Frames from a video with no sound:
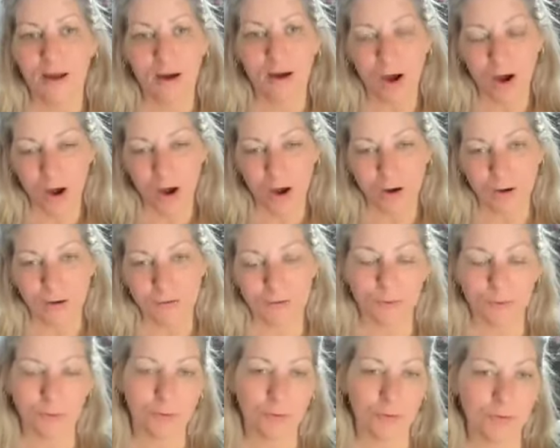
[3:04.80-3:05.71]
heart
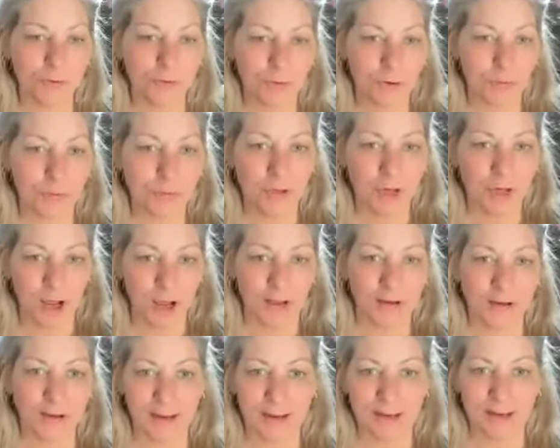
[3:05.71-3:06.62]
or from
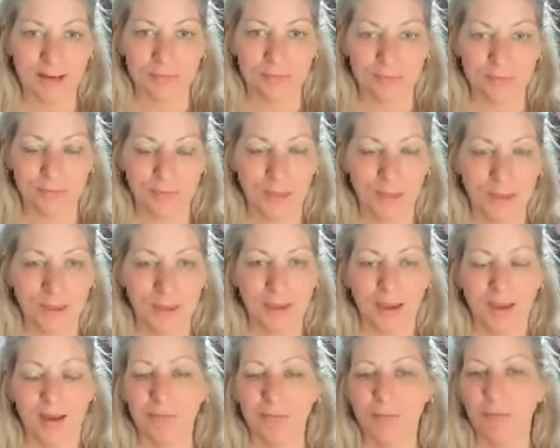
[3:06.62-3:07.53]
God eye.
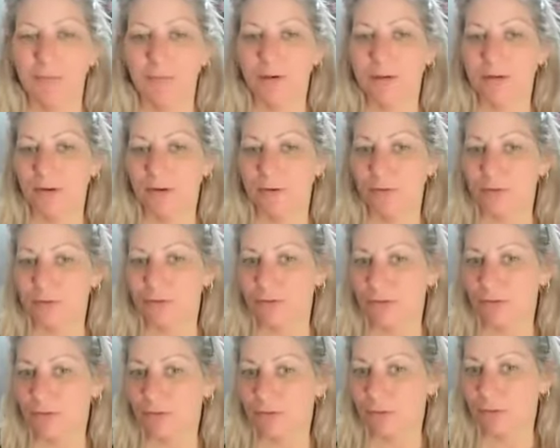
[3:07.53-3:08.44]
And when we don't
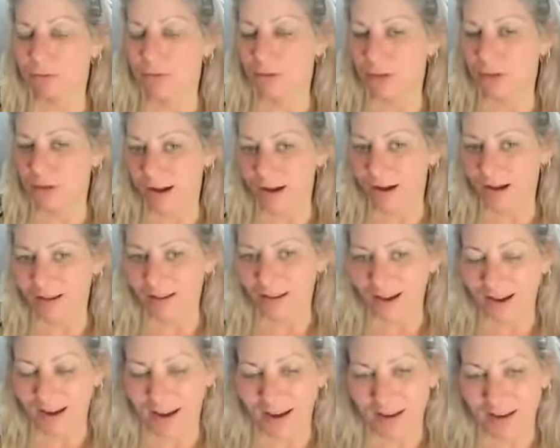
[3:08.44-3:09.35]
see from the God
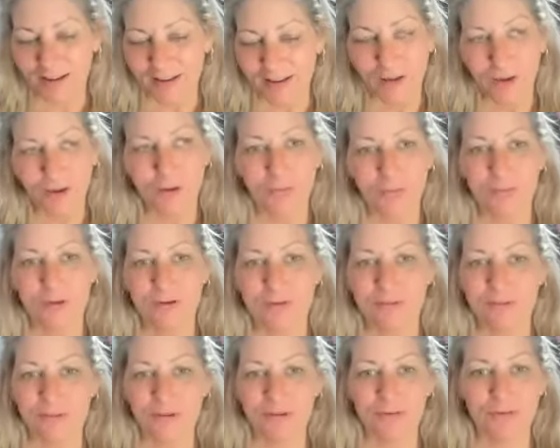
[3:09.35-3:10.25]
eye, we
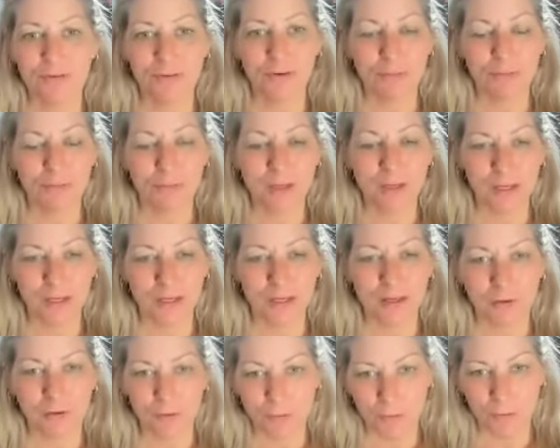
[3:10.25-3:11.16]
see from
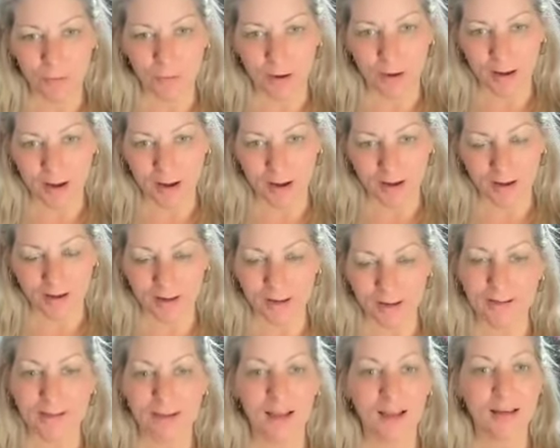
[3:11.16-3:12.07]
ego eye
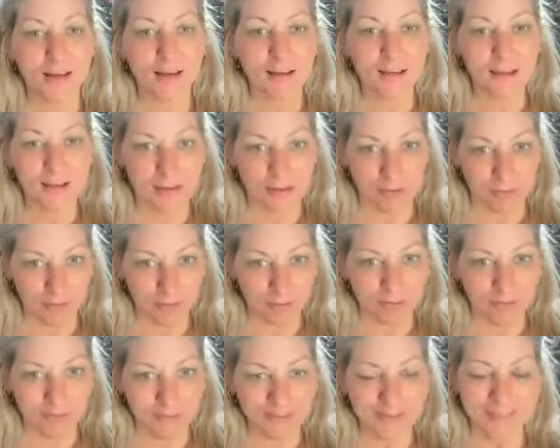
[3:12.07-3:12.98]
and not eagle.
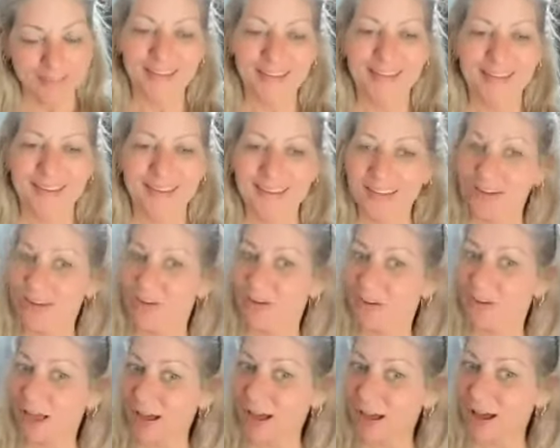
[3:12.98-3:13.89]

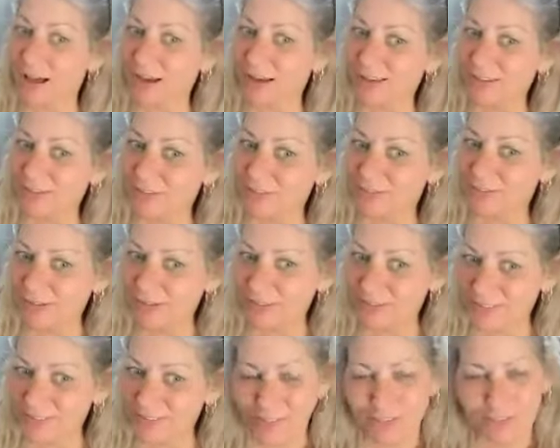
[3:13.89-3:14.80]
Eagle eye is
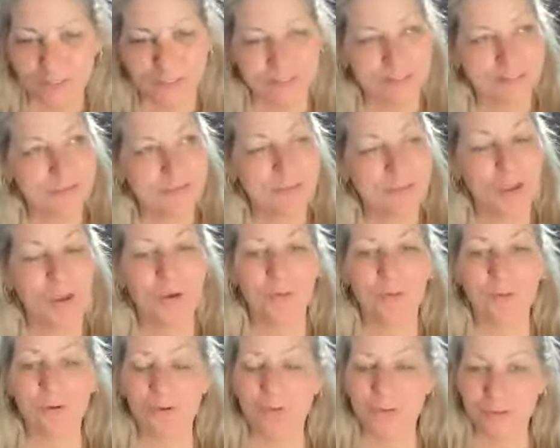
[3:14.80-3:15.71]
very different.
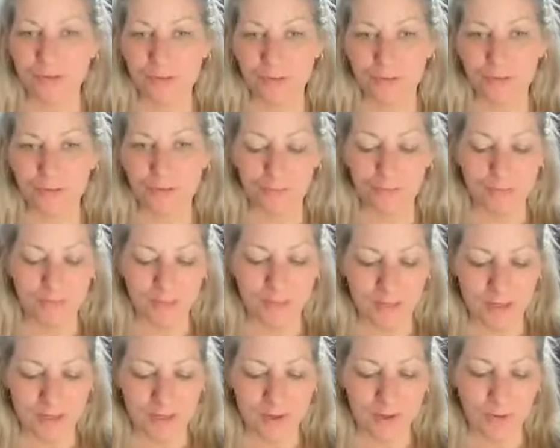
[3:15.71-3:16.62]
We'll see from
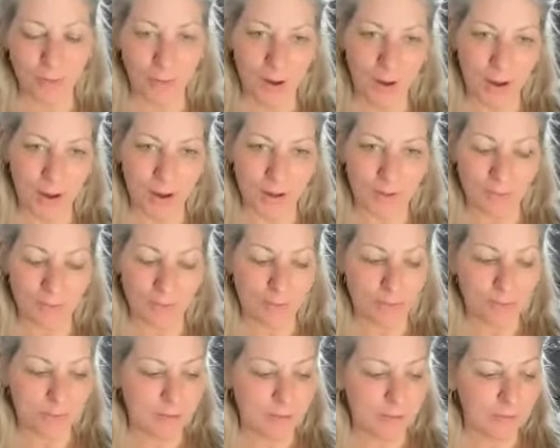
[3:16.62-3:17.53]
ego eye,
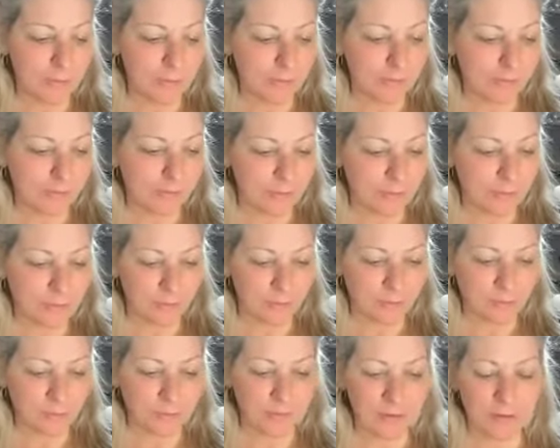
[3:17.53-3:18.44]
which means we see
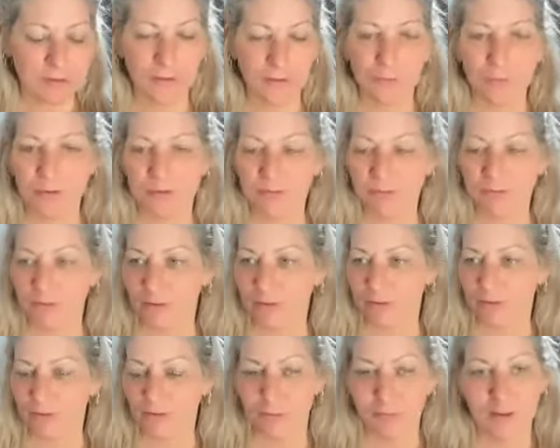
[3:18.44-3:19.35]
from fear, we see
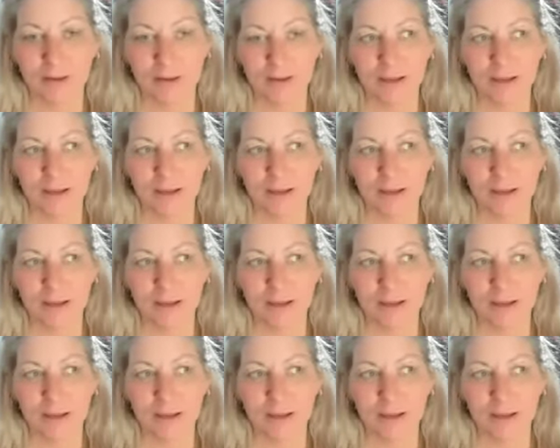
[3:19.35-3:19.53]
from